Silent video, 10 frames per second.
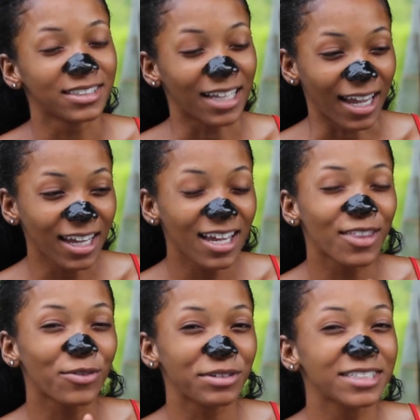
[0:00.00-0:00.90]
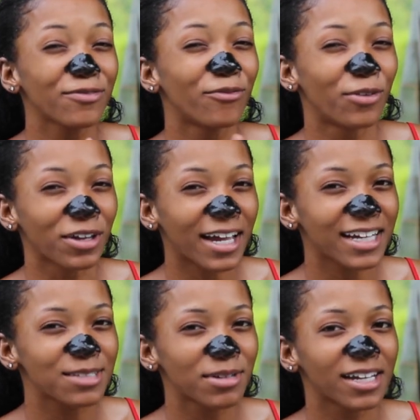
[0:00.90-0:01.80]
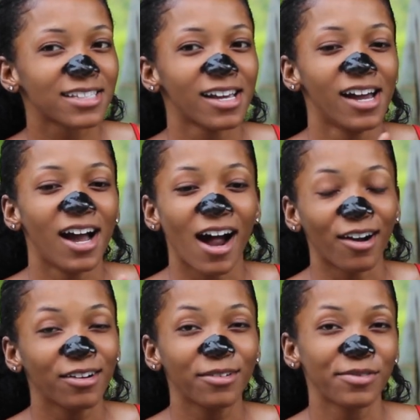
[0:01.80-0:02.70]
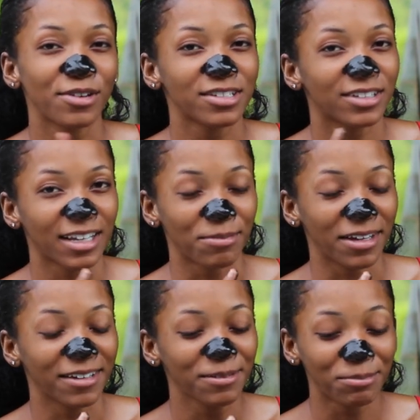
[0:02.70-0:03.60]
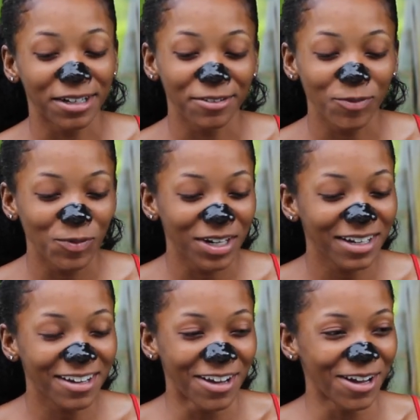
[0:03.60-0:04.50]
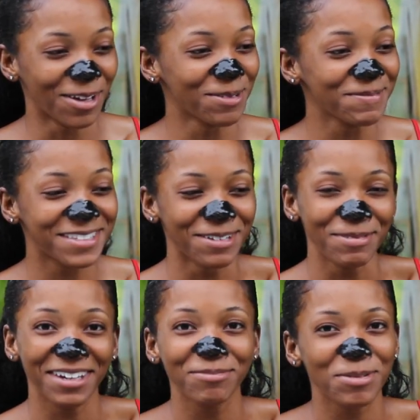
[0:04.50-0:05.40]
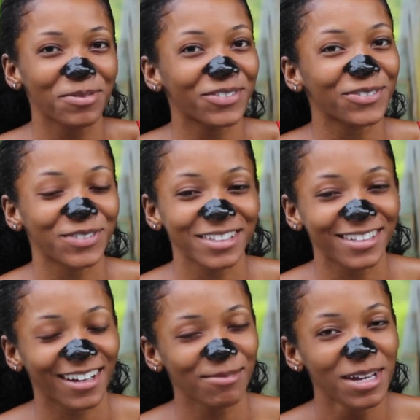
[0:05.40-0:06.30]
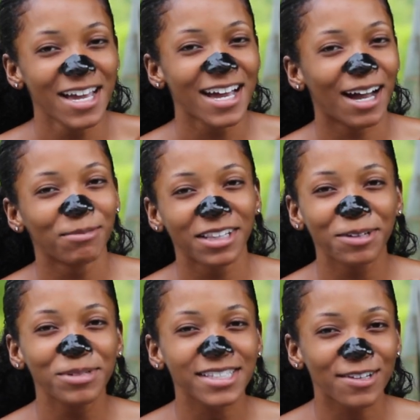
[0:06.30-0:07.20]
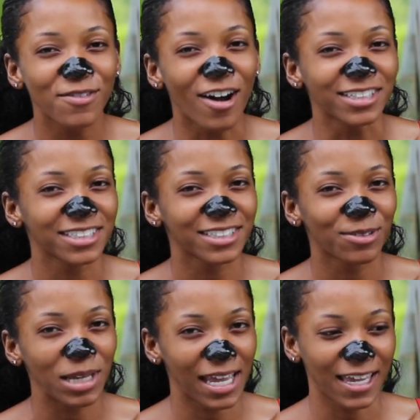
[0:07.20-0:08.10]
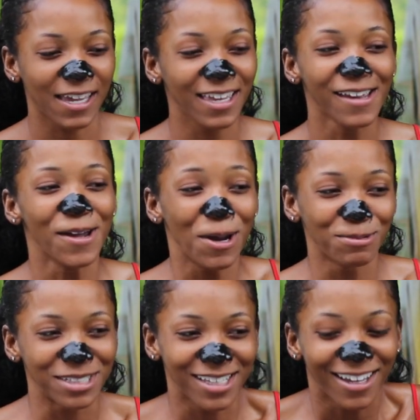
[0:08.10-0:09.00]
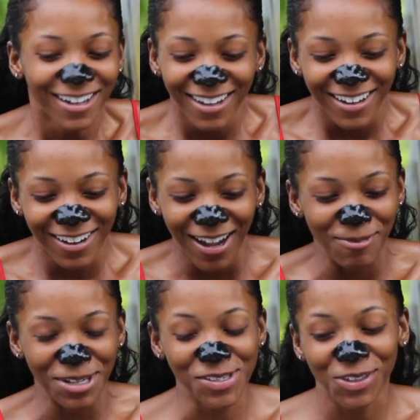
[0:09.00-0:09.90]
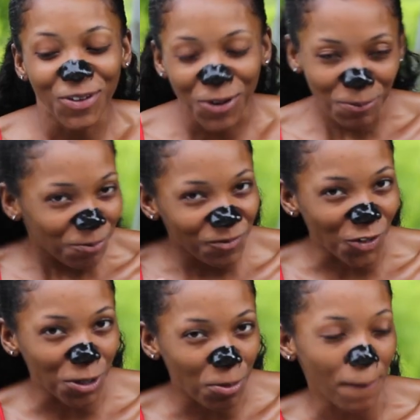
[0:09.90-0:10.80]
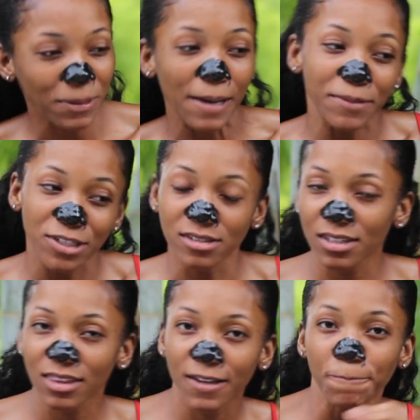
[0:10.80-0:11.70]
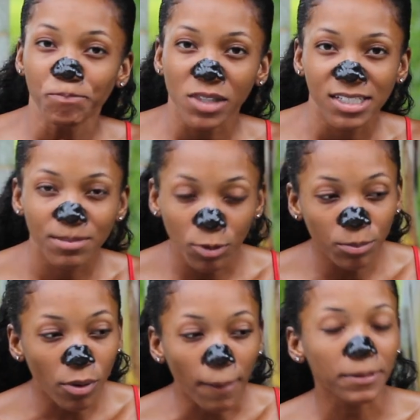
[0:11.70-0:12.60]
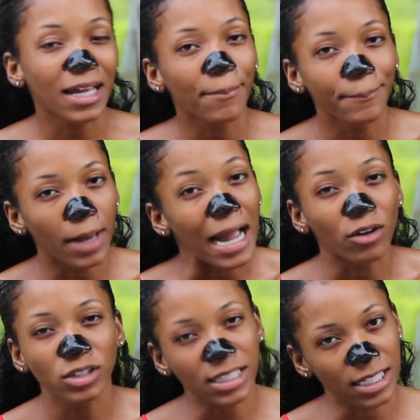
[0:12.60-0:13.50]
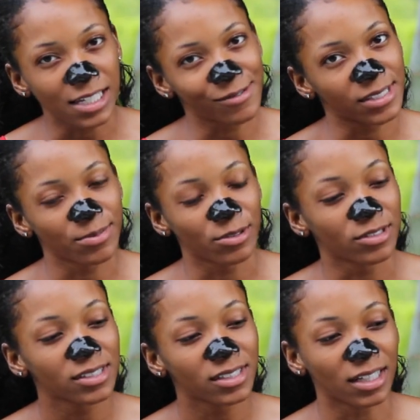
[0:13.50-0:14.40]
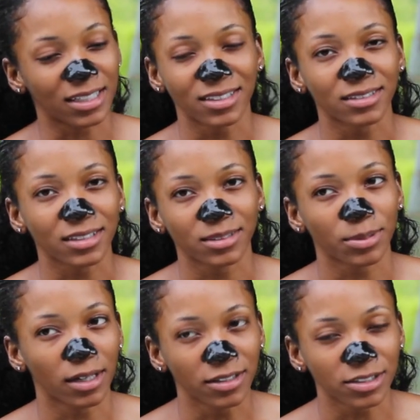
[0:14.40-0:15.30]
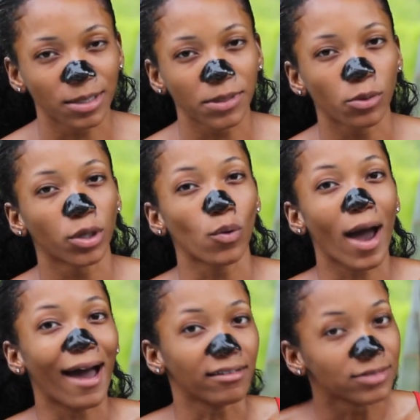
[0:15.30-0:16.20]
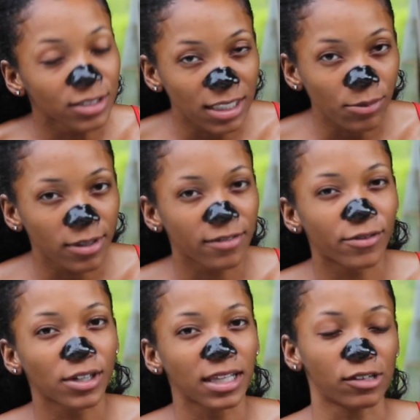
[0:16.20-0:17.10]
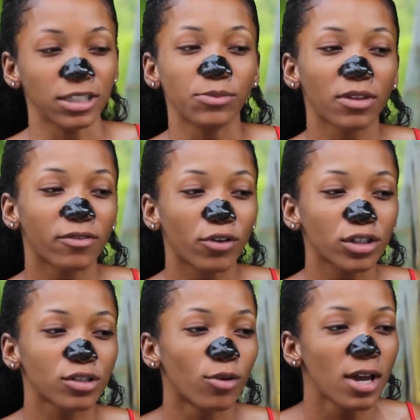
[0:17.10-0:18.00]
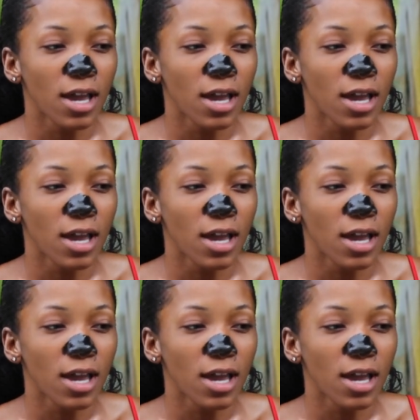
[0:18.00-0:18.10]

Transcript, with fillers: date, and the reason for that is because I don't know if you guys are like me, but when it comes to meeting people for the first time, I'm a little bit self-conscious the way I eat. I'm just like am I using the fork properly? Am I using the spoon properly? I'm, I only like eating with spoons unless it's like spaghetti or something where you have to eat with a fork, then I'll eat with a fork. So